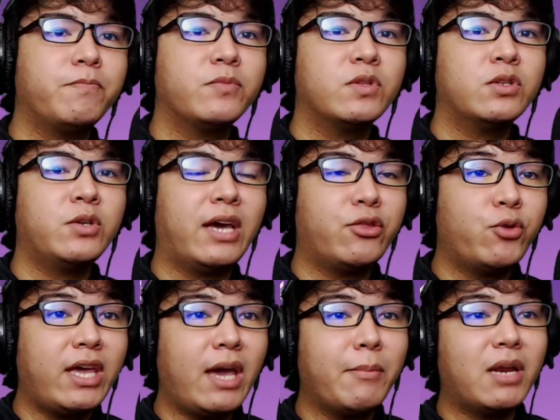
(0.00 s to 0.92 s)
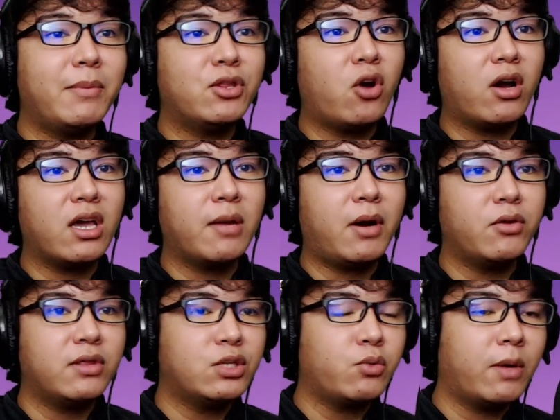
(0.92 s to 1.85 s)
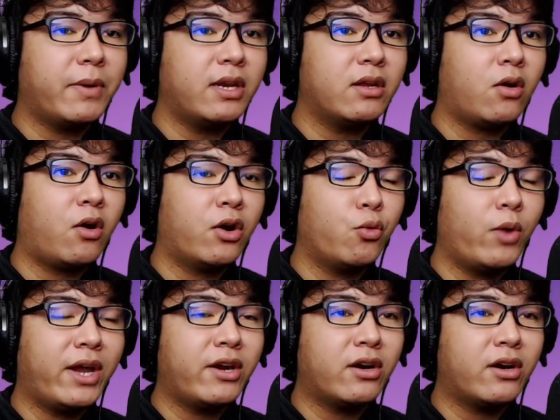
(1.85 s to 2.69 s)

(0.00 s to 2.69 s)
So yeah, today I'm going to be talking about this weapon on whether